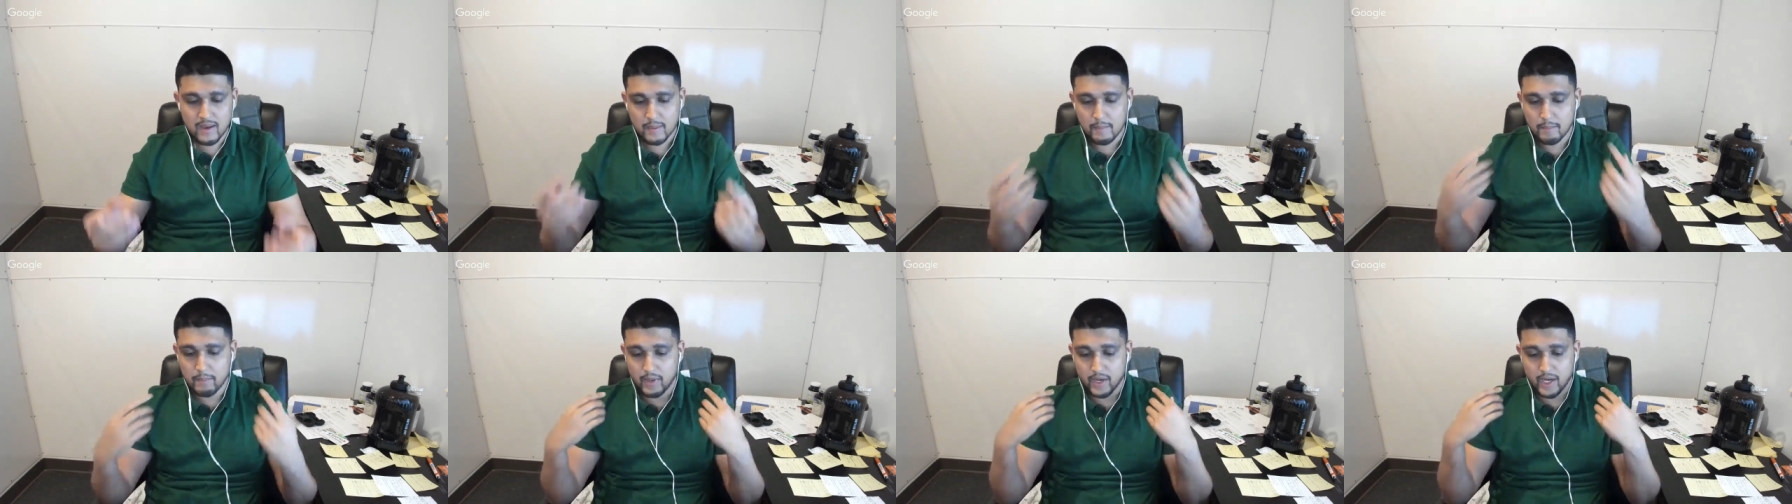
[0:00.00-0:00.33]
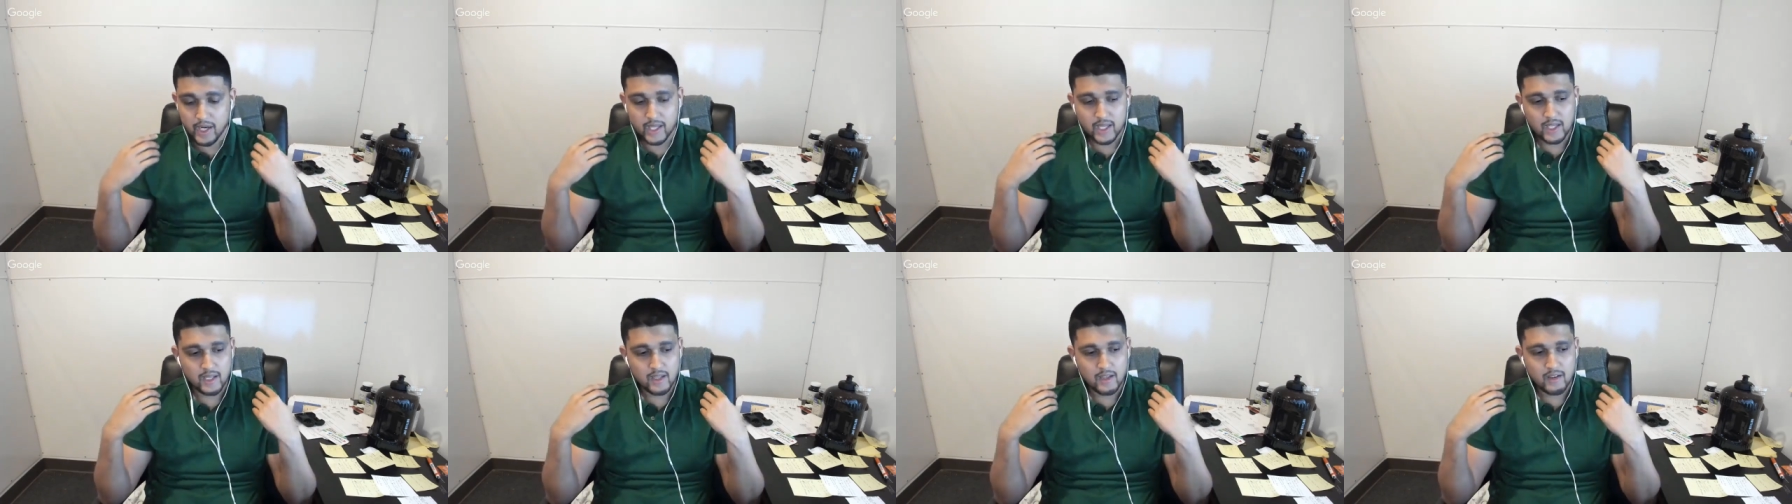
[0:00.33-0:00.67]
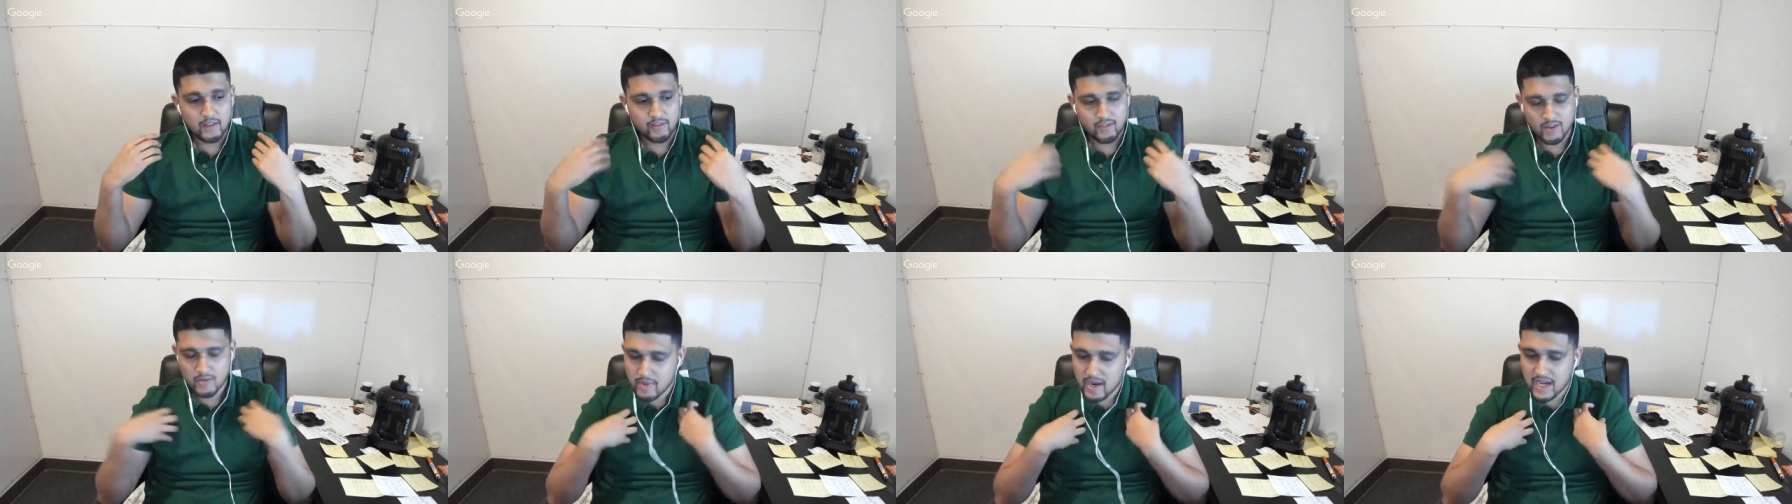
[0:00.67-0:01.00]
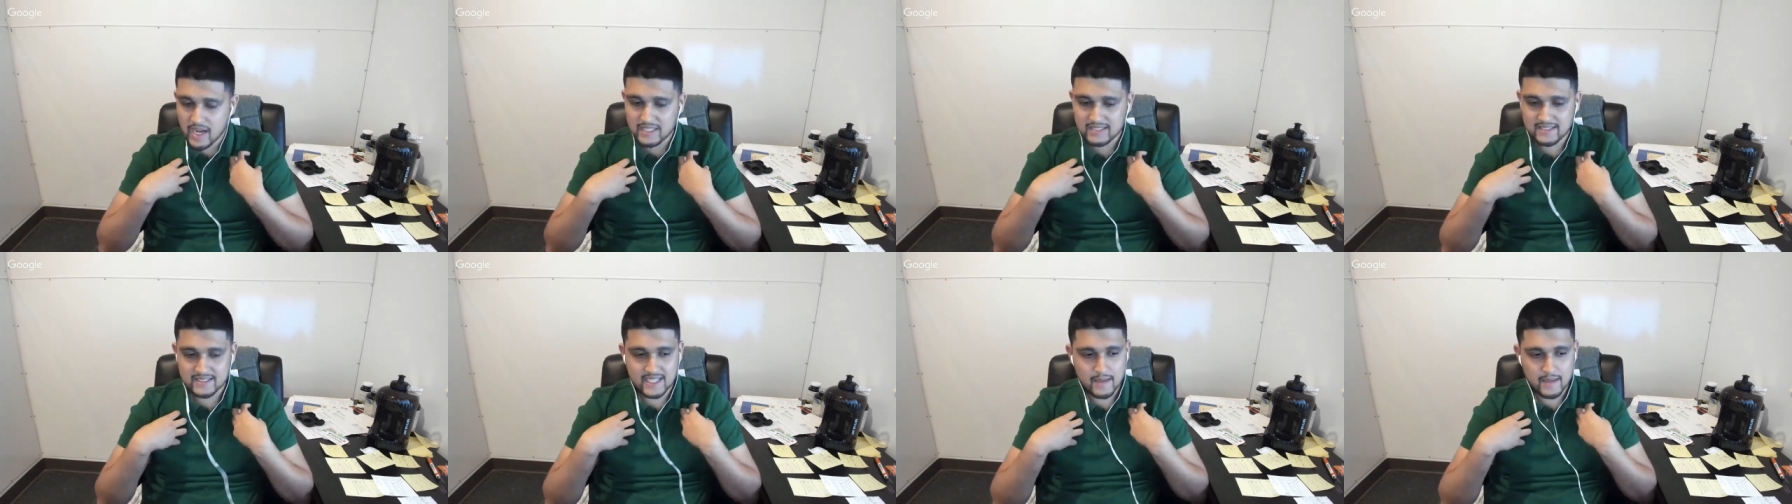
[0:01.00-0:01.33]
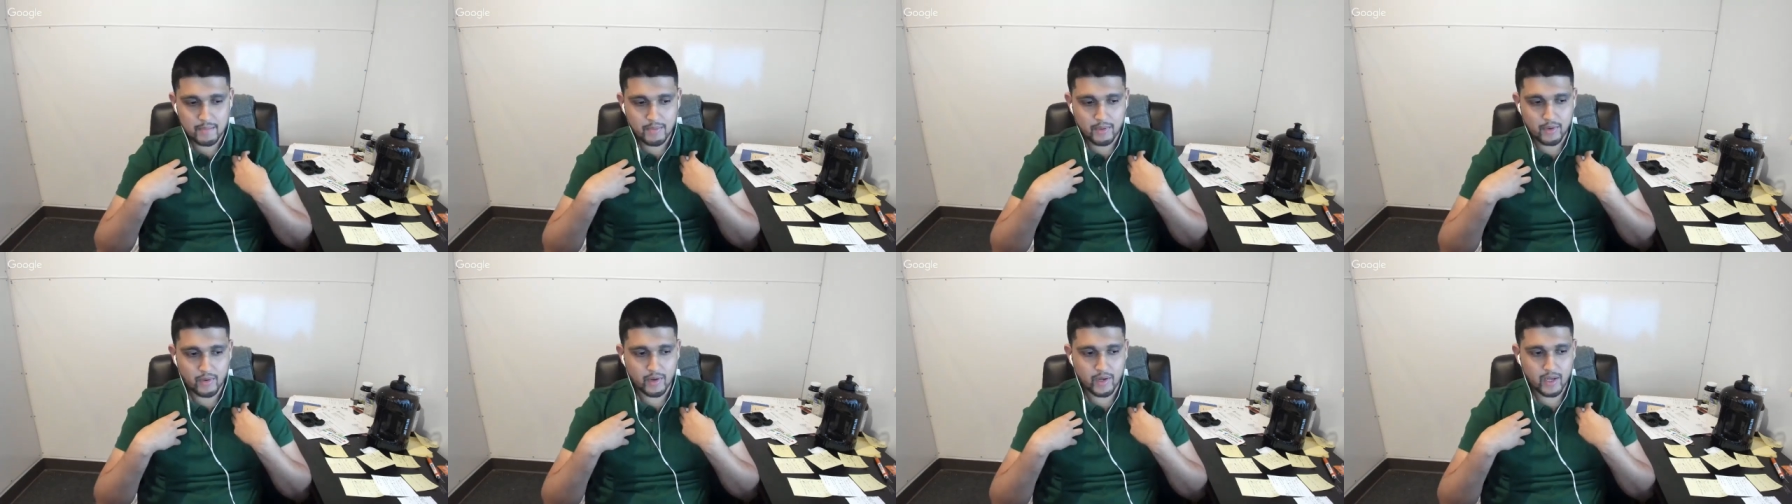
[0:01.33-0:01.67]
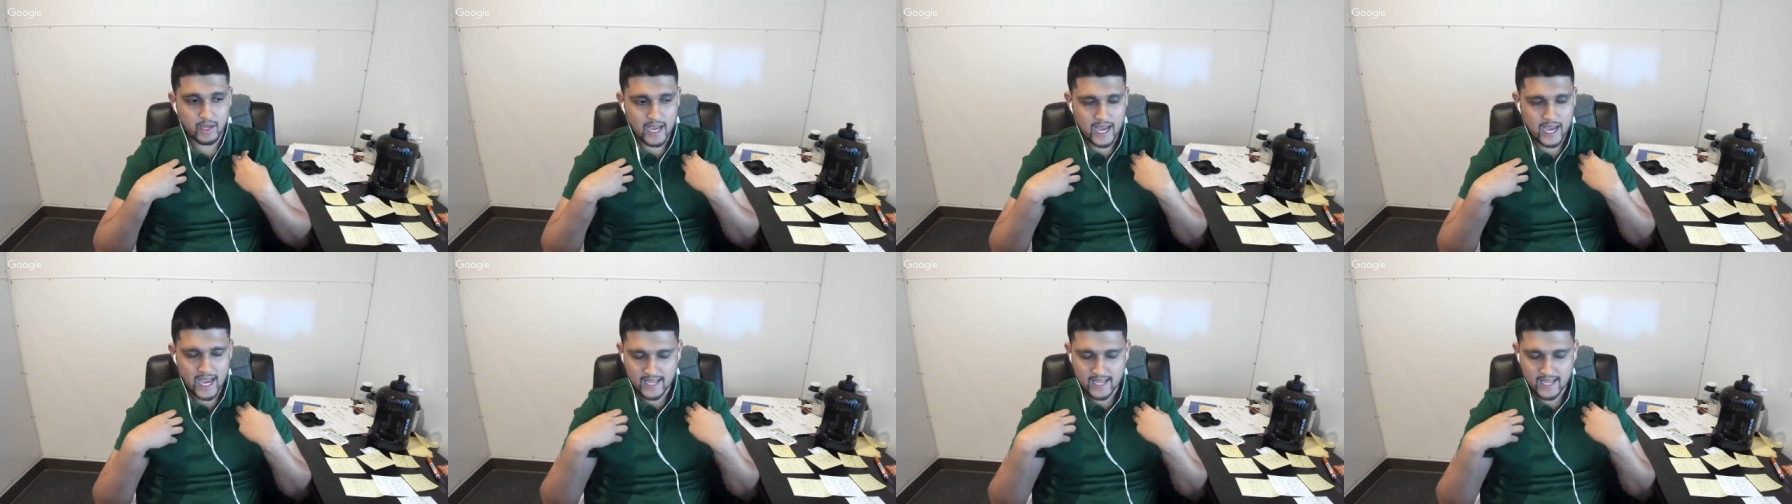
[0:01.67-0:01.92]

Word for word: But from my standpoint,